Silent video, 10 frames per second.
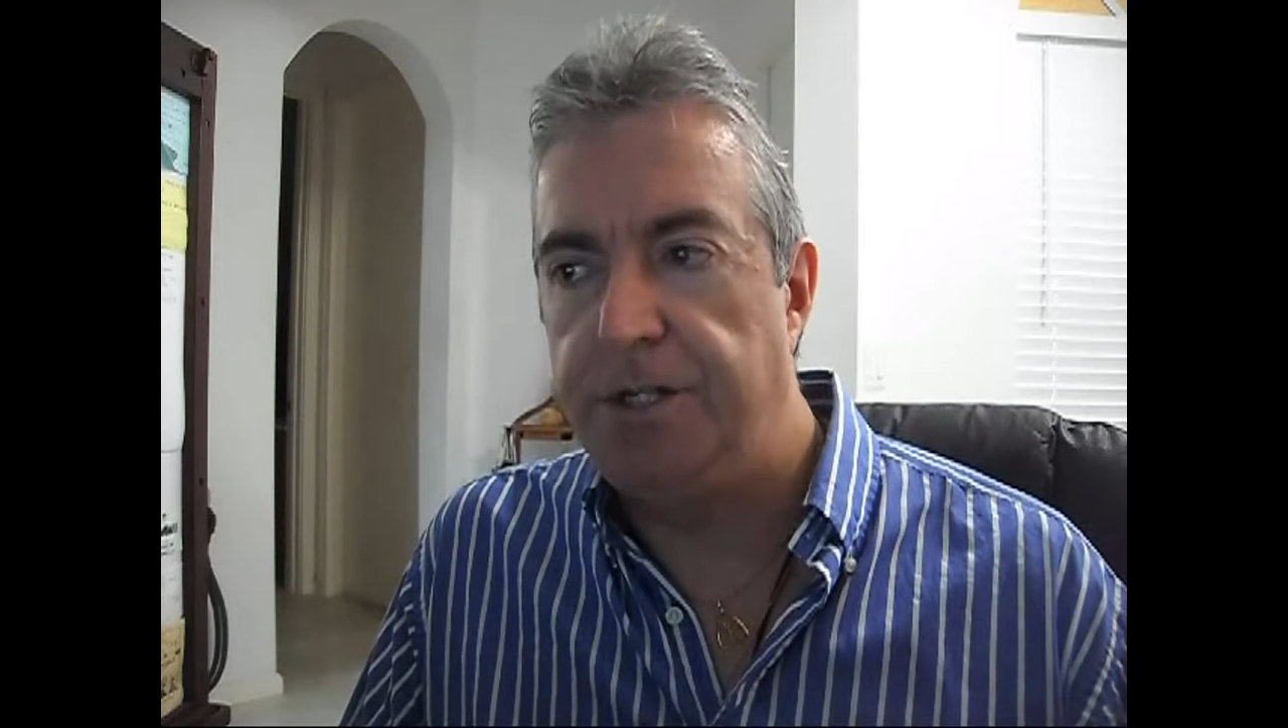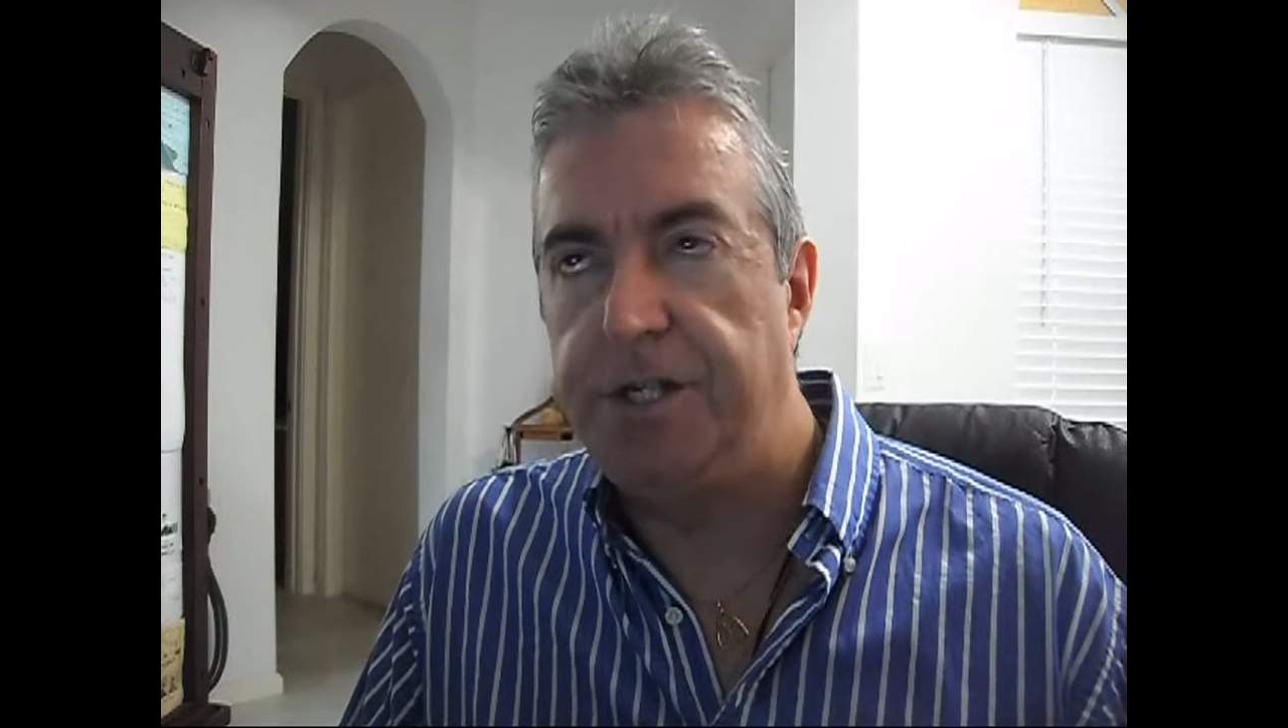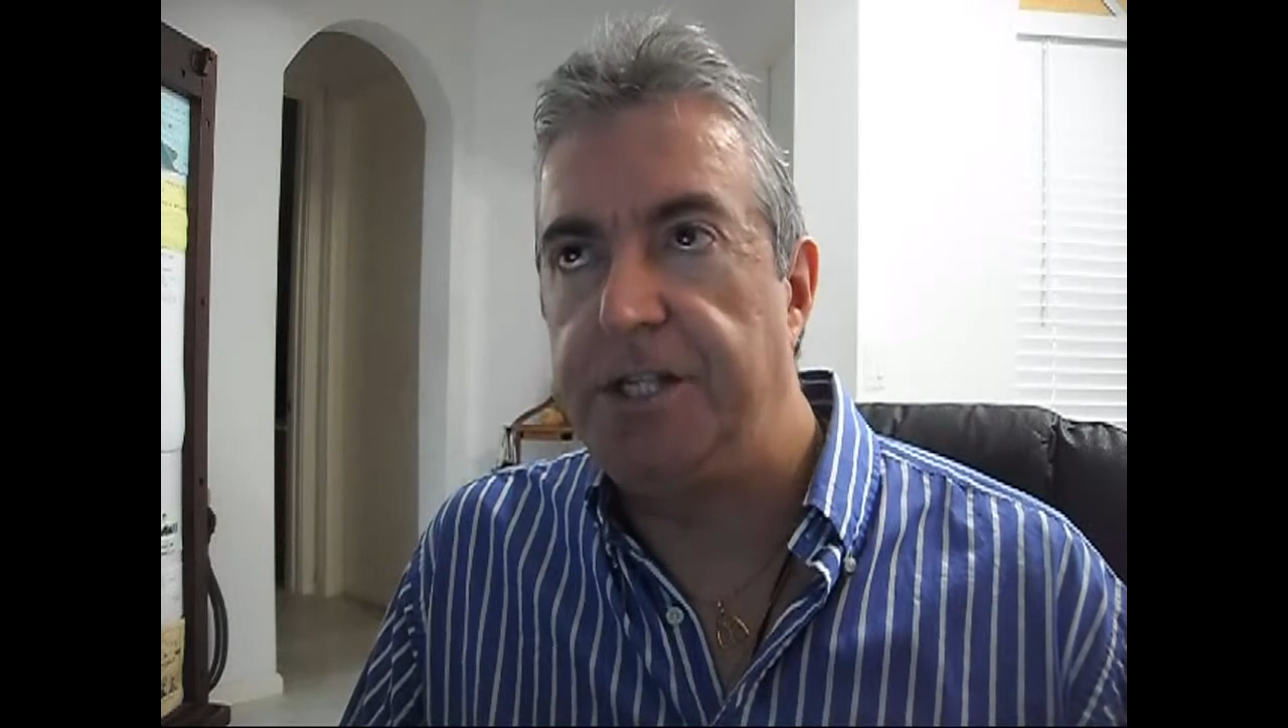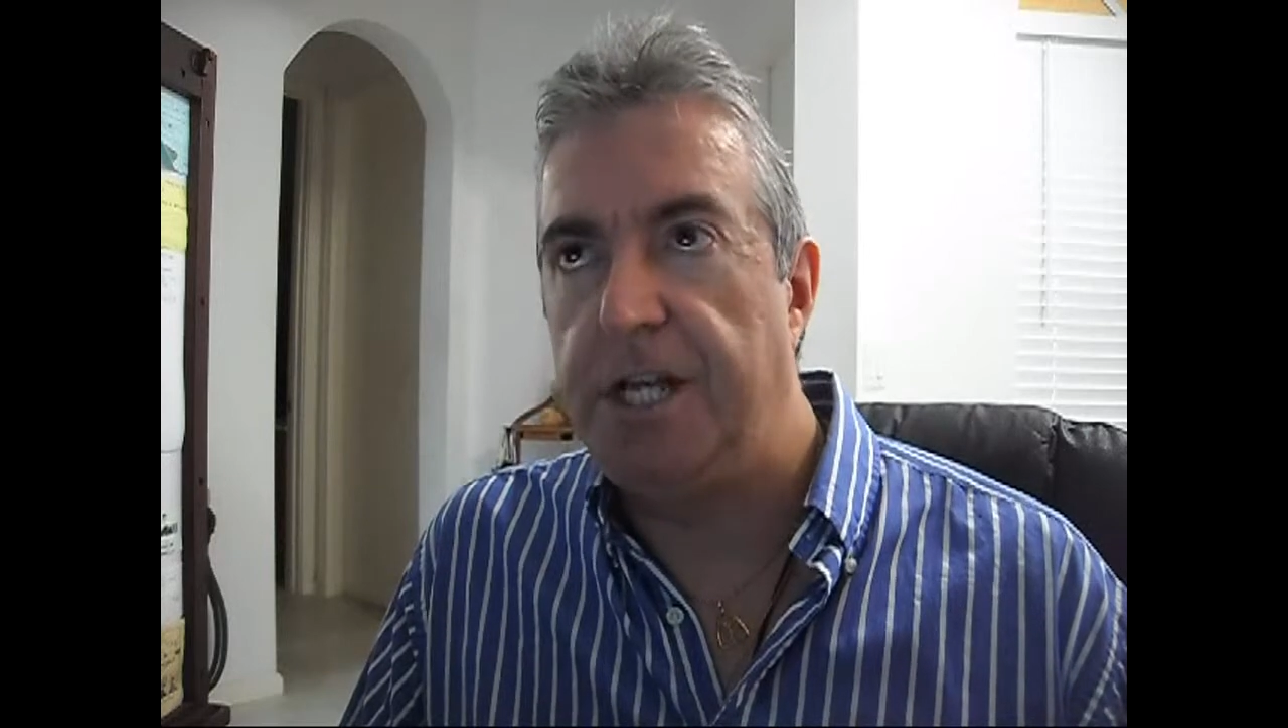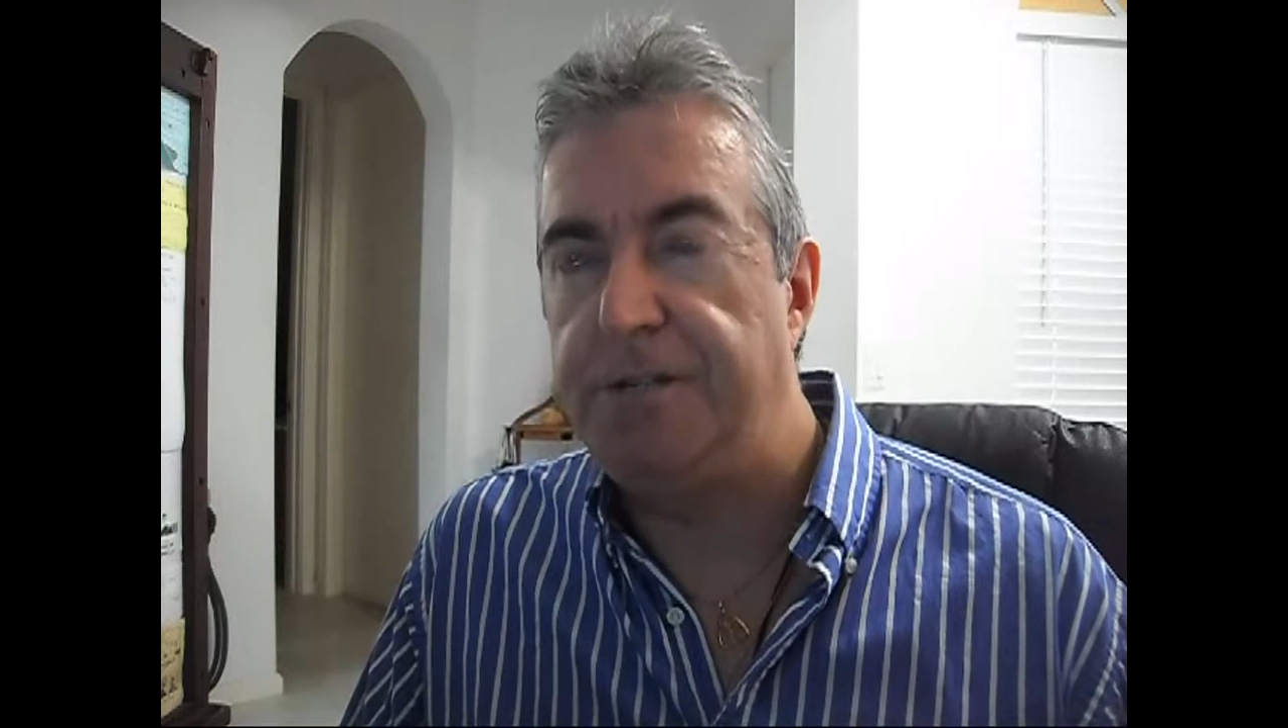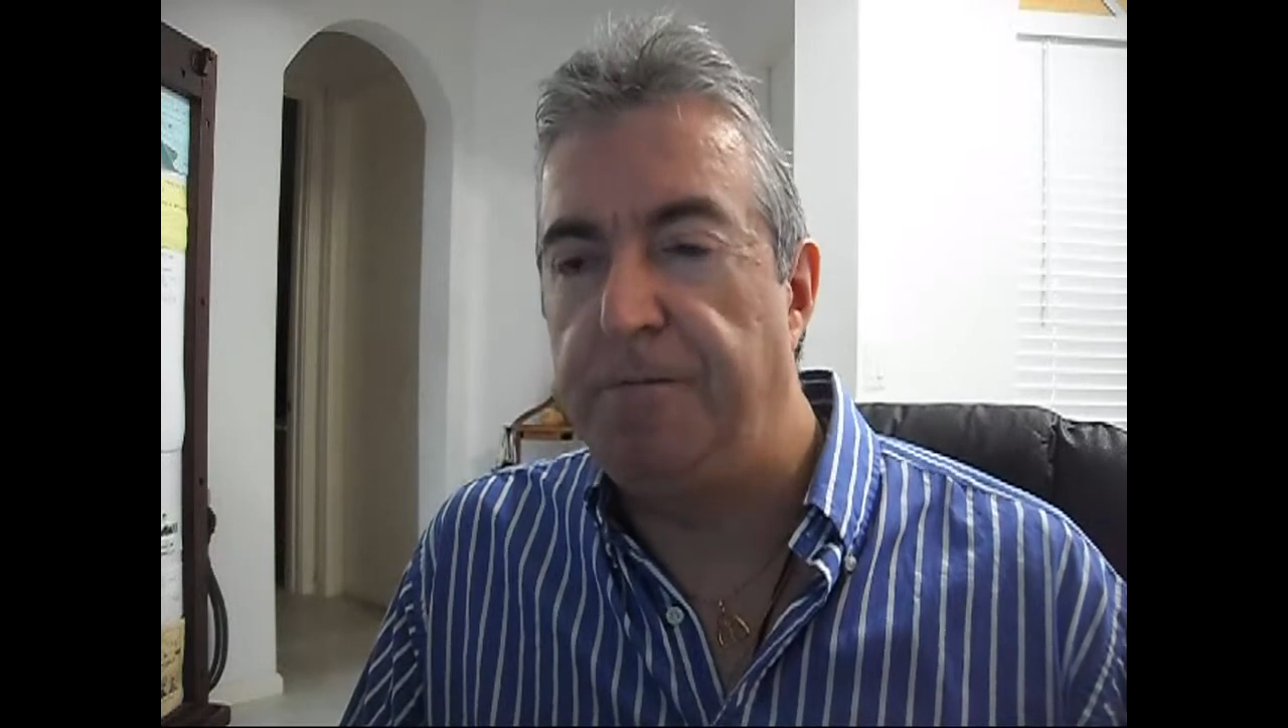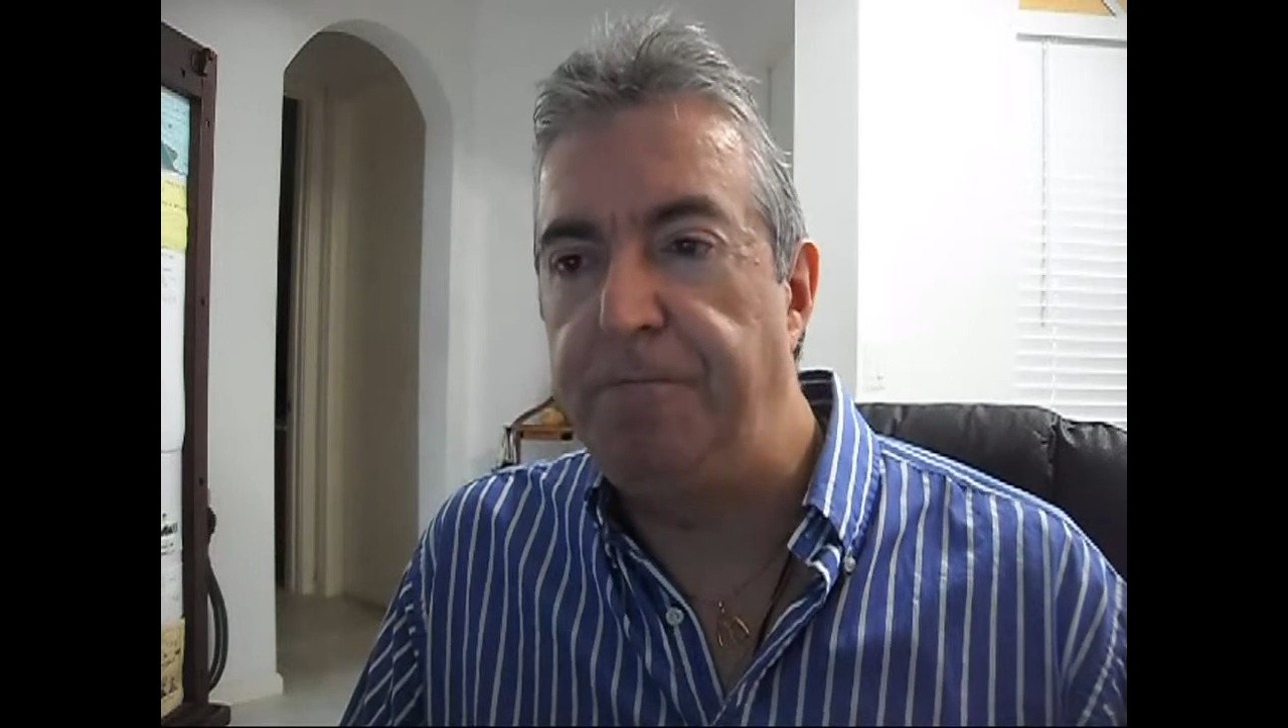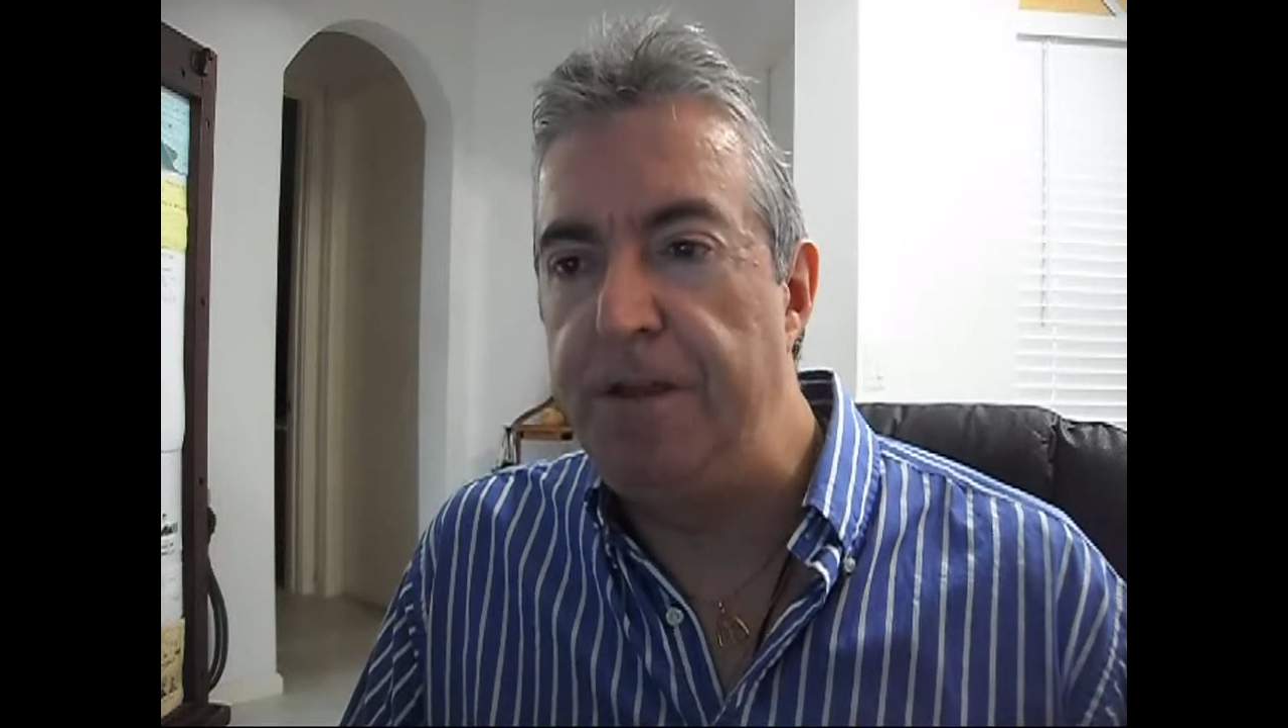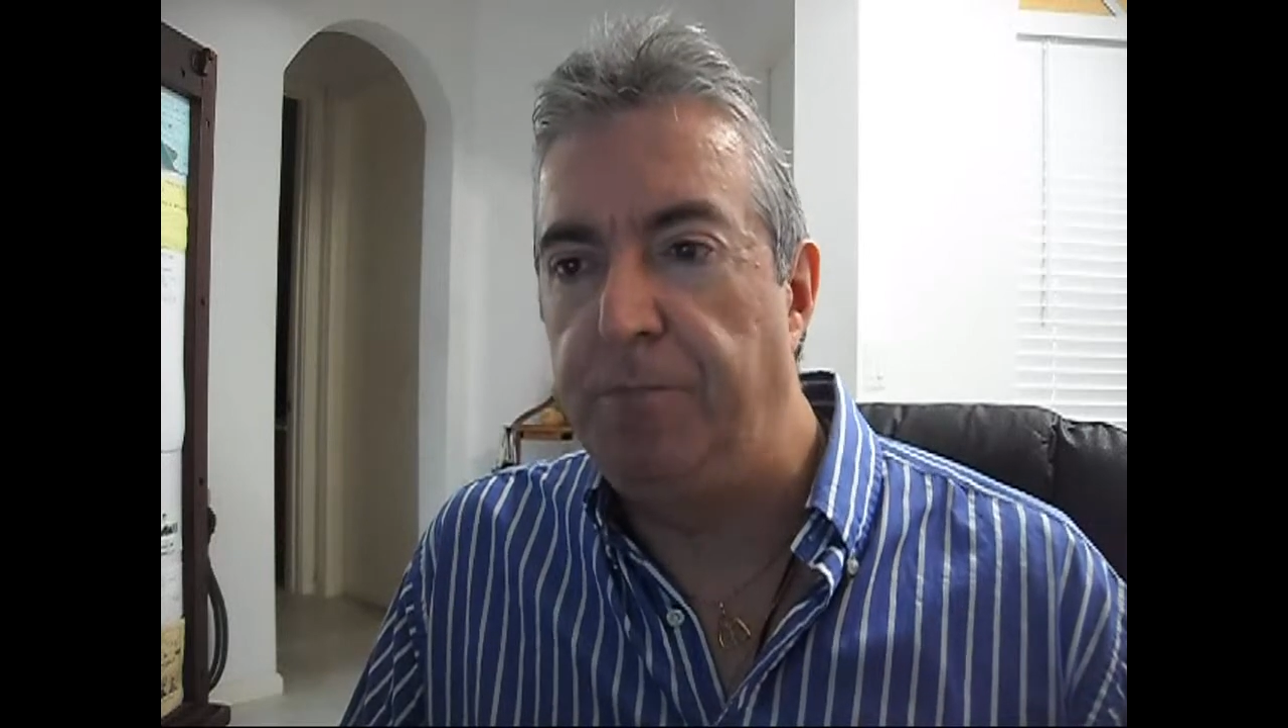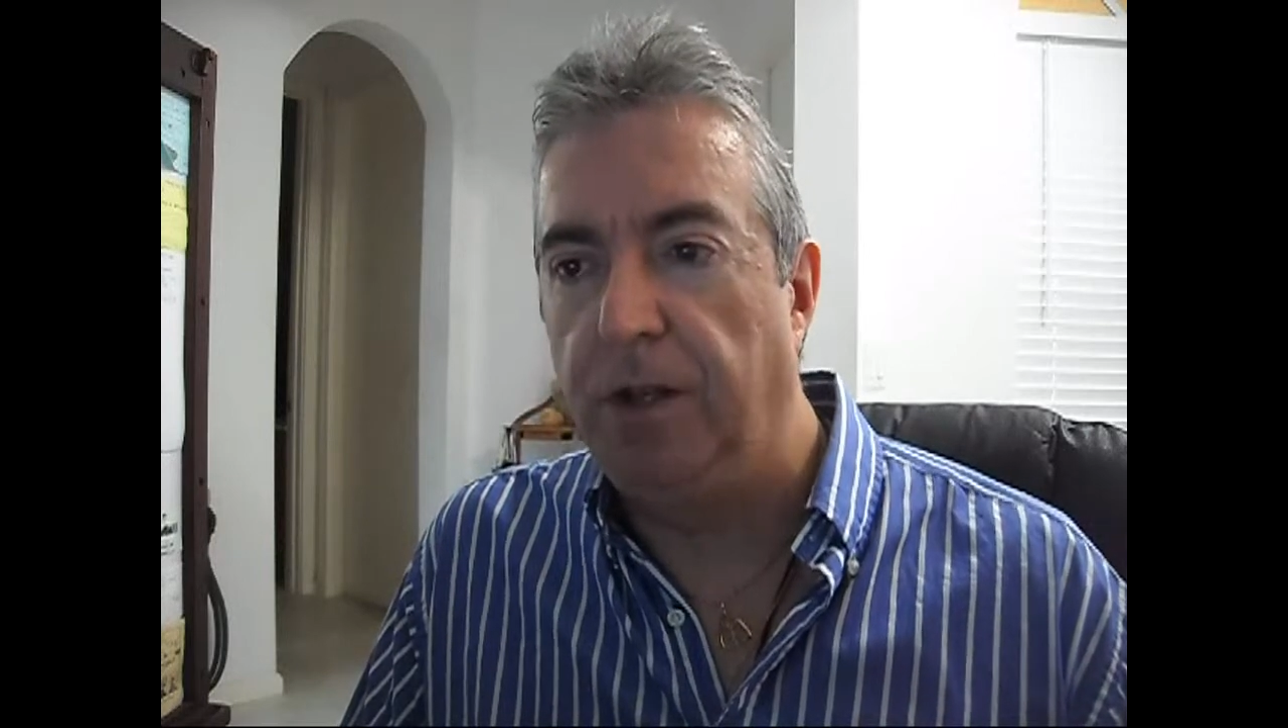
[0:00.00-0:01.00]
Successful
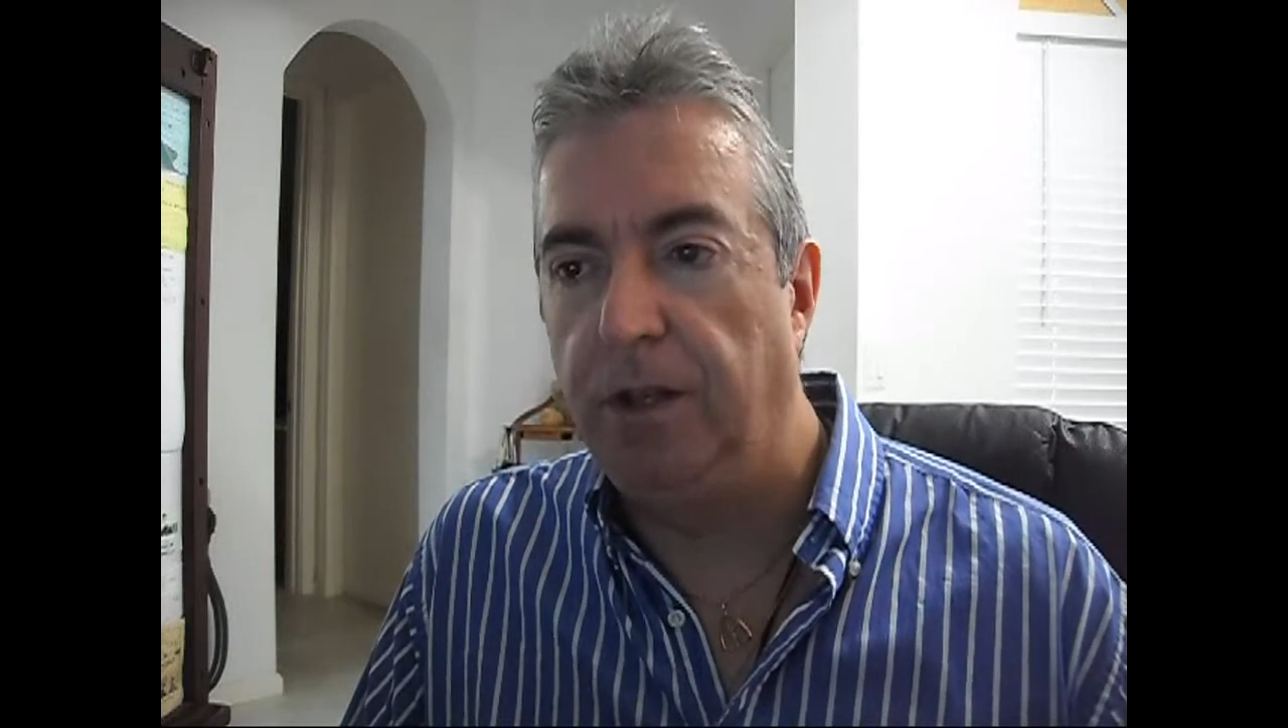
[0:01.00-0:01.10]
people